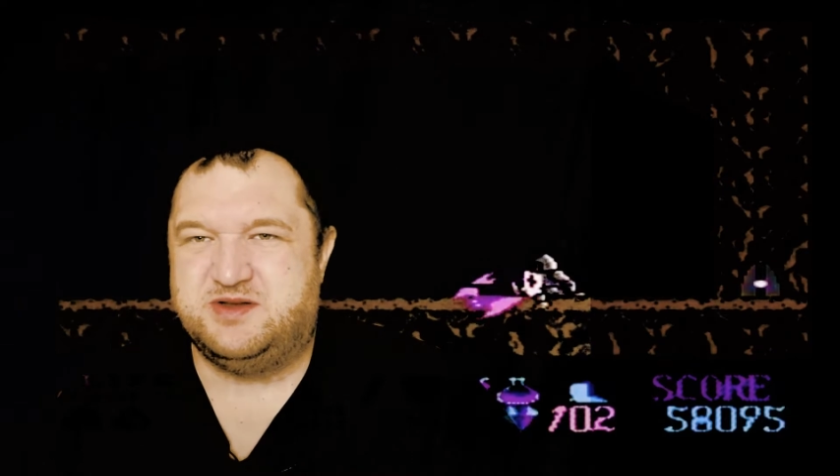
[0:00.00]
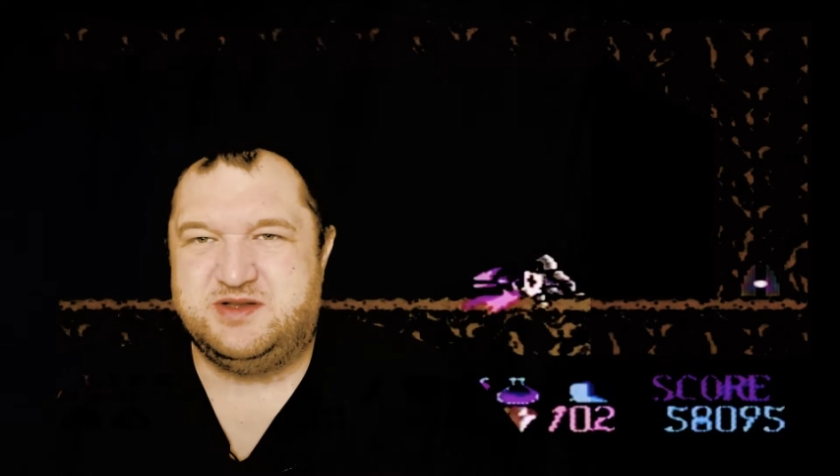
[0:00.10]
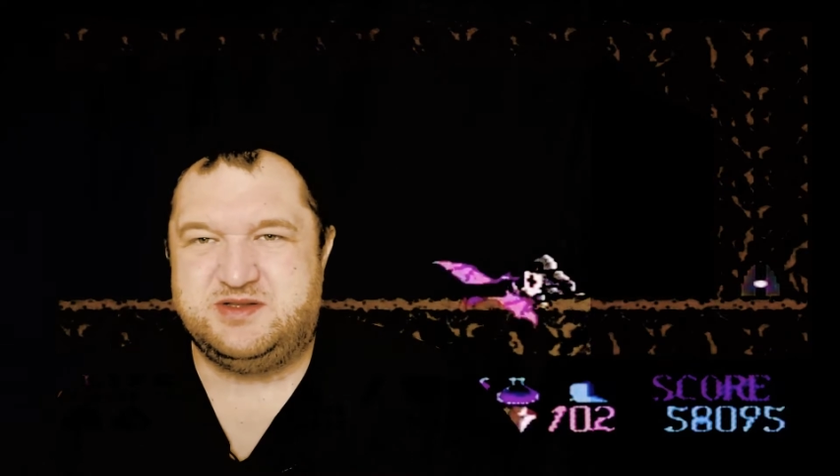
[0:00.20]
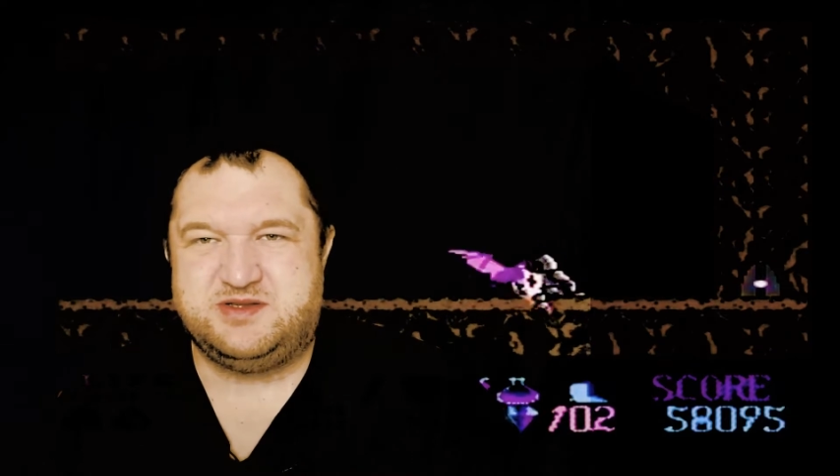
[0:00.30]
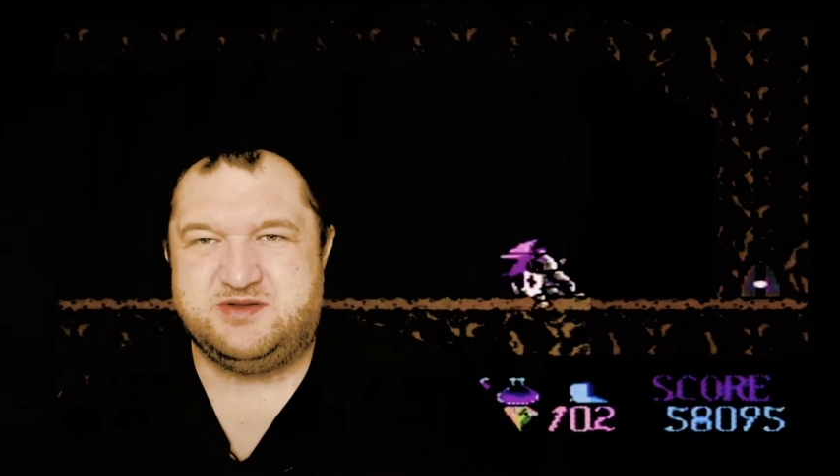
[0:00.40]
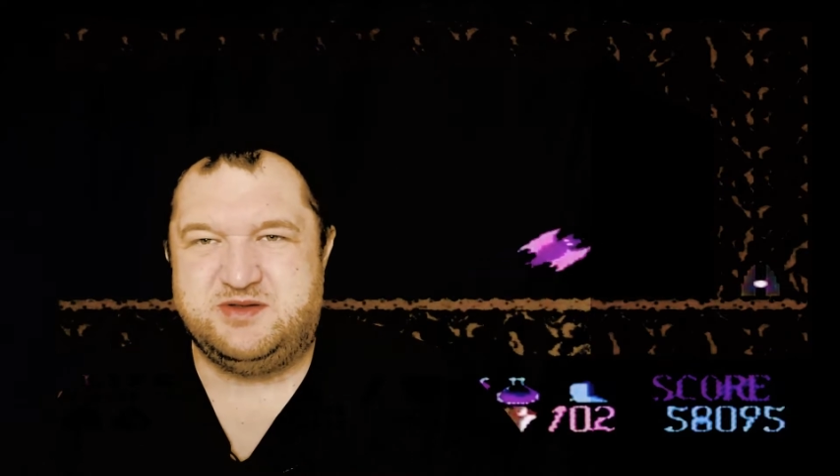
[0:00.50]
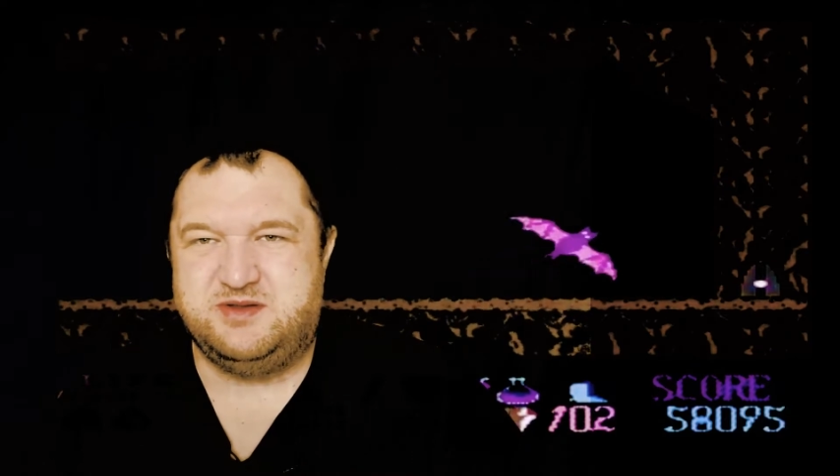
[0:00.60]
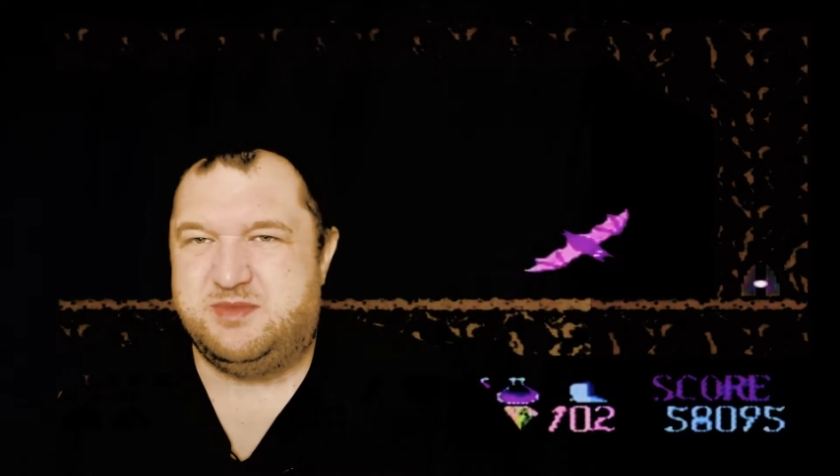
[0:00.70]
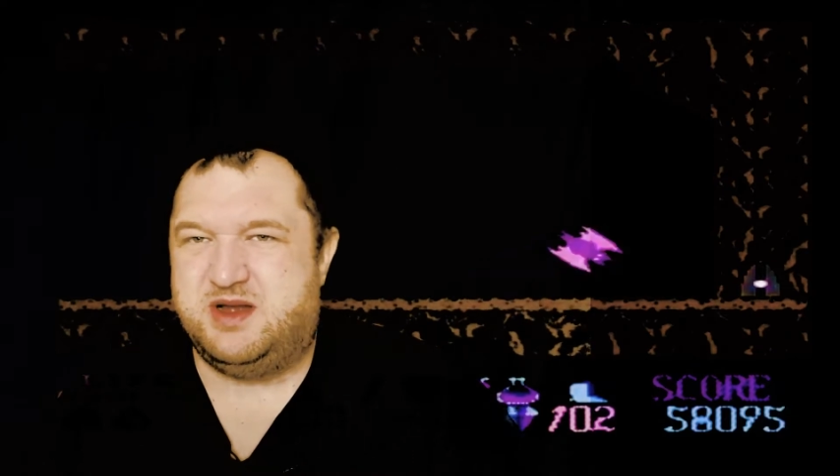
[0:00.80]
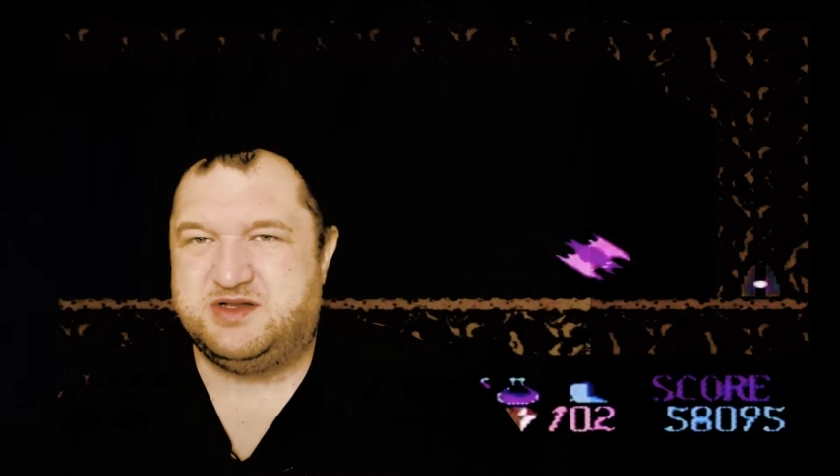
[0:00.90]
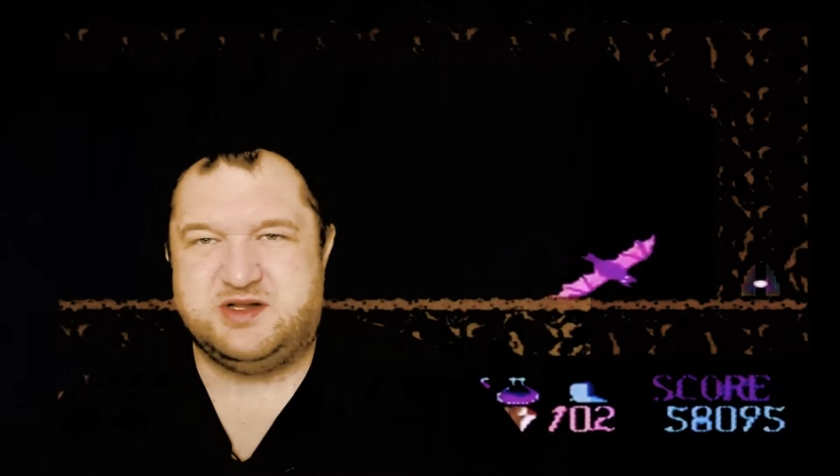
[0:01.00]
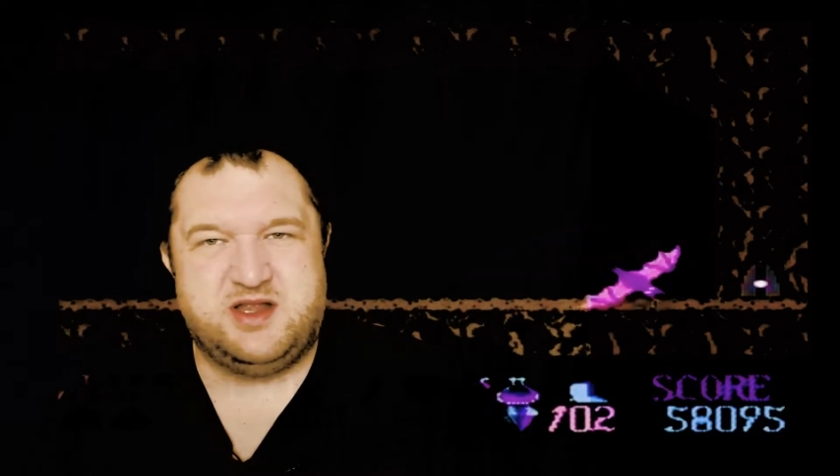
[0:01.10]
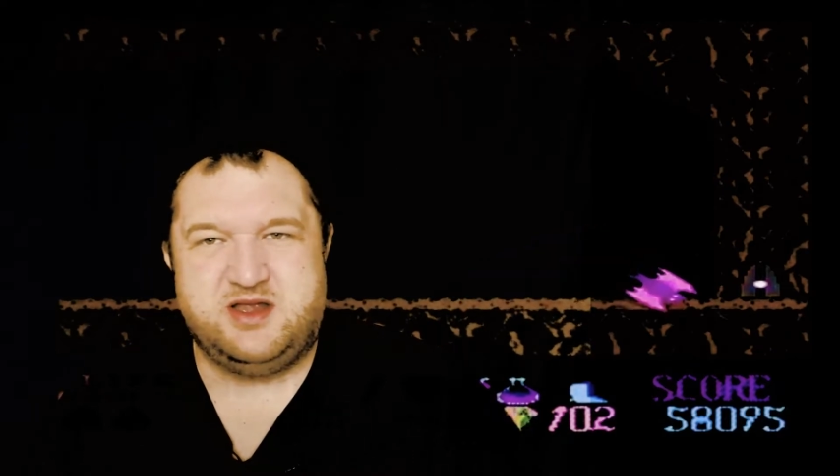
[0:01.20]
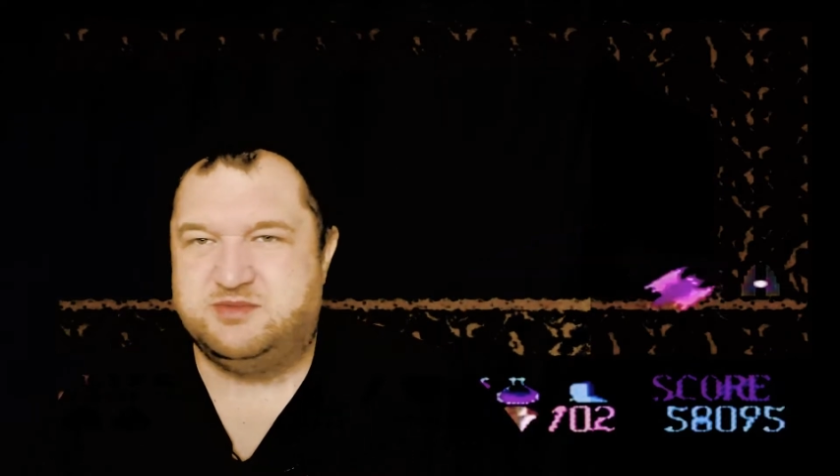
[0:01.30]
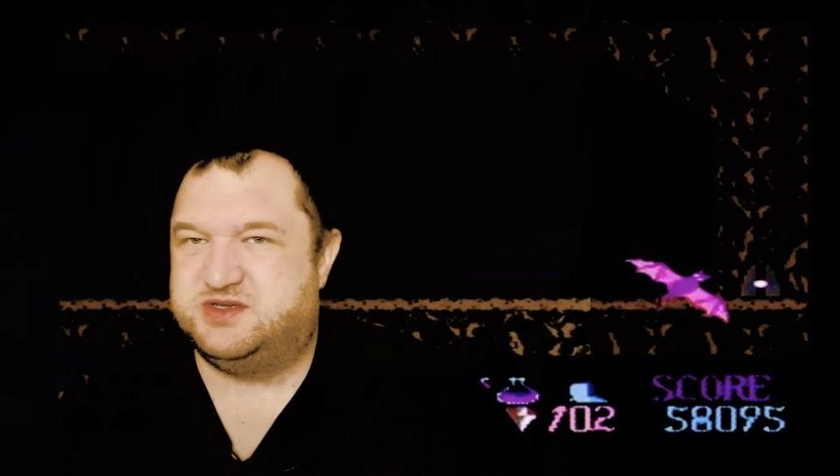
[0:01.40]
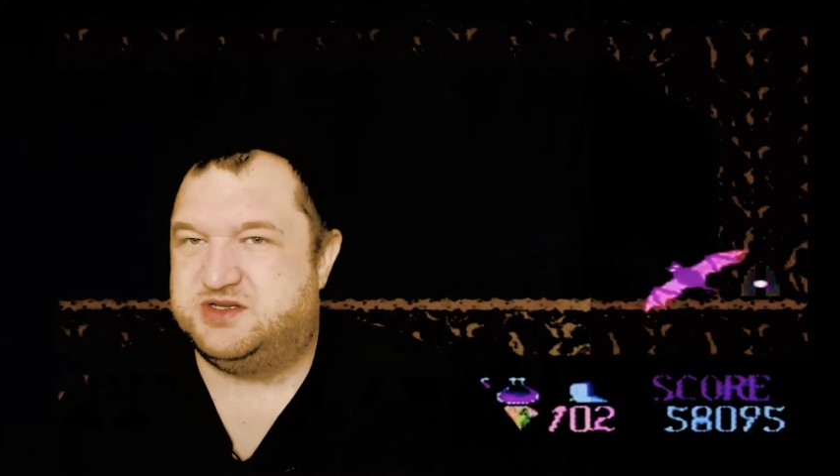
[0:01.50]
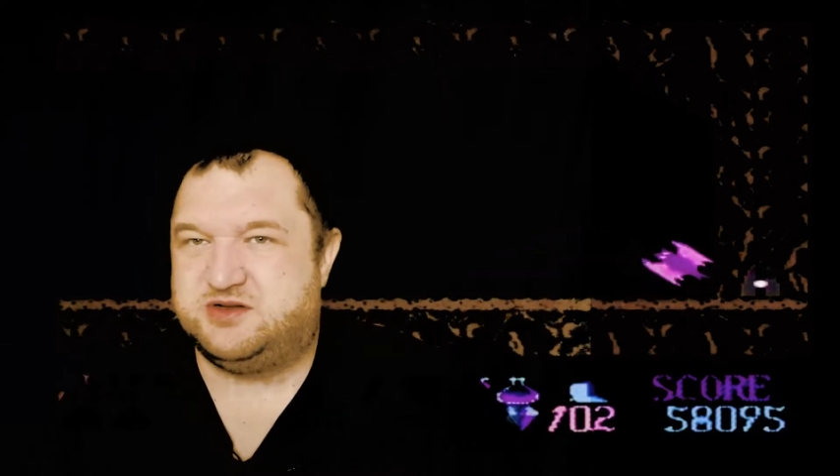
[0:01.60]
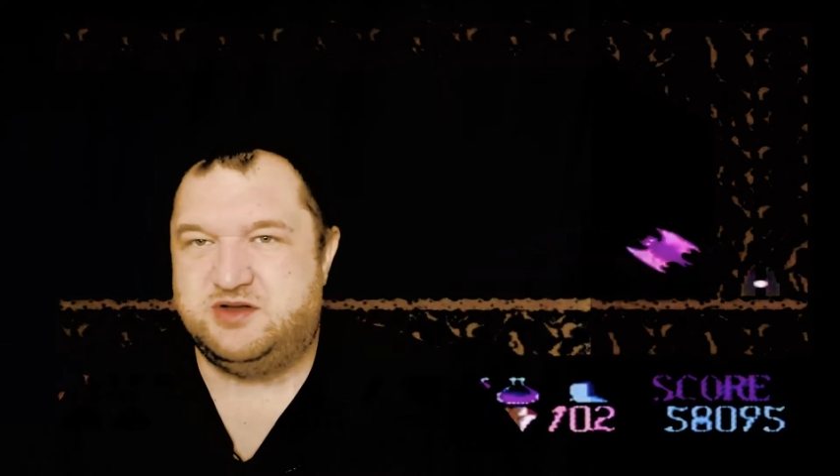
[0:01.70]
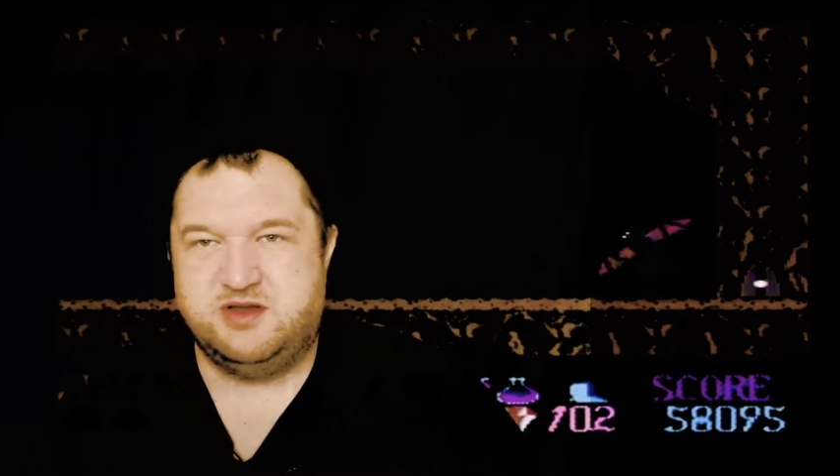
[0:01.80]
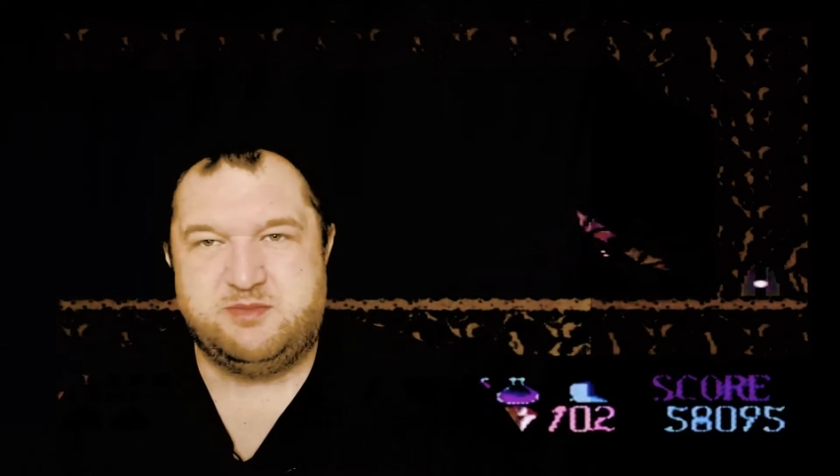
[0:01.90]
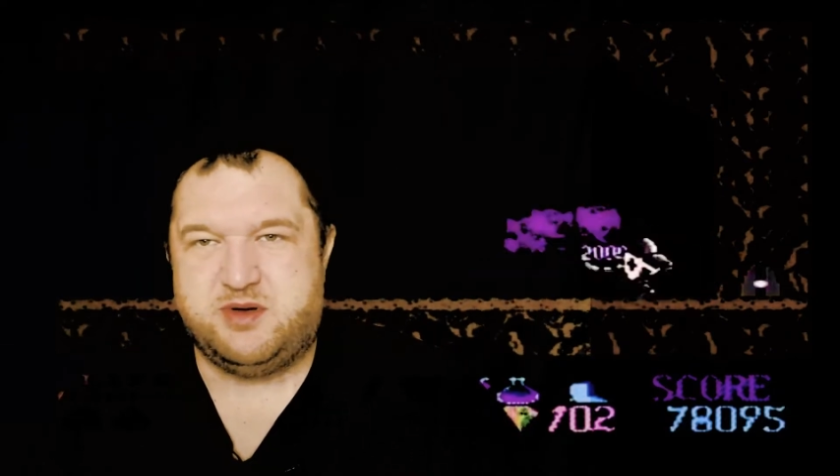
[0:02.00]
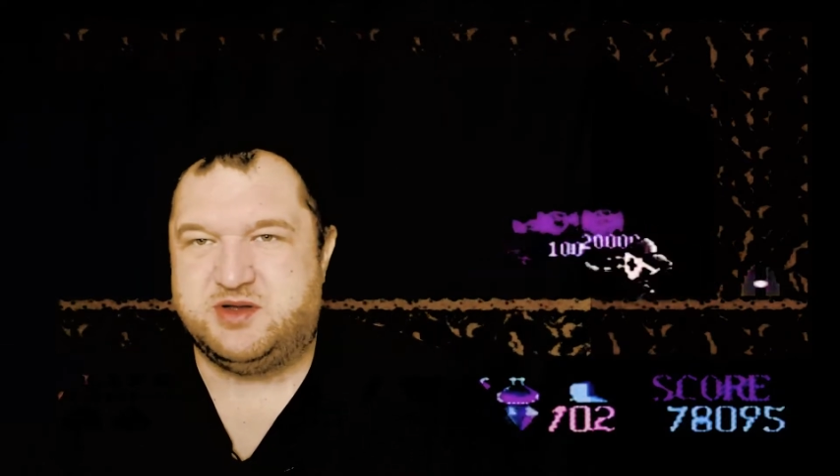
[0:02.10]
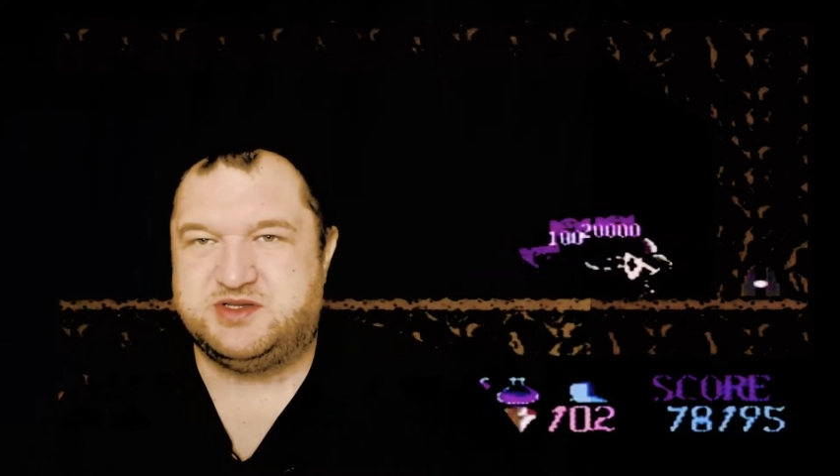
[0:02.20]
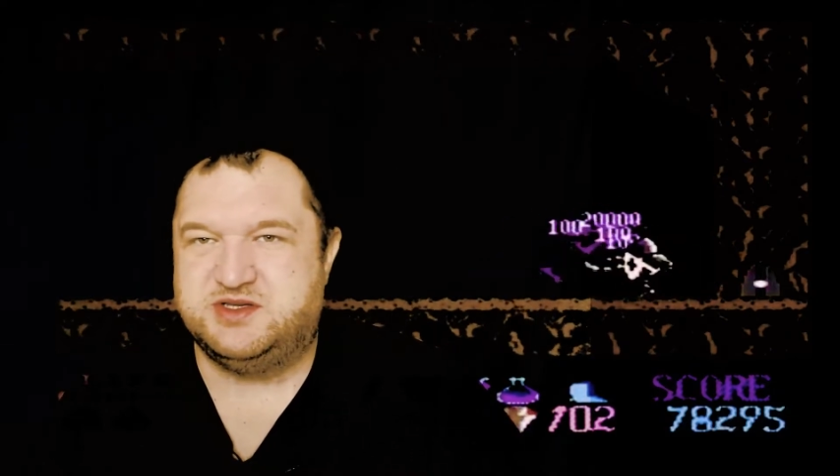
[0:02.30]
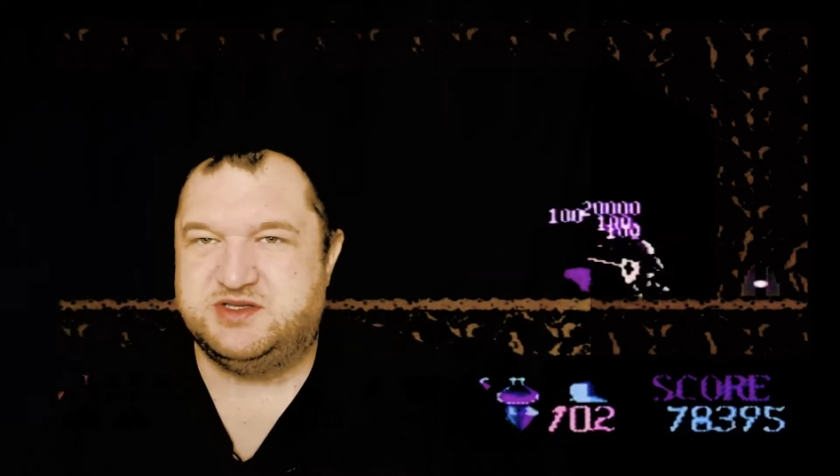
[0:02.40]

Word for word: It's got your magical items. It's got your bosses.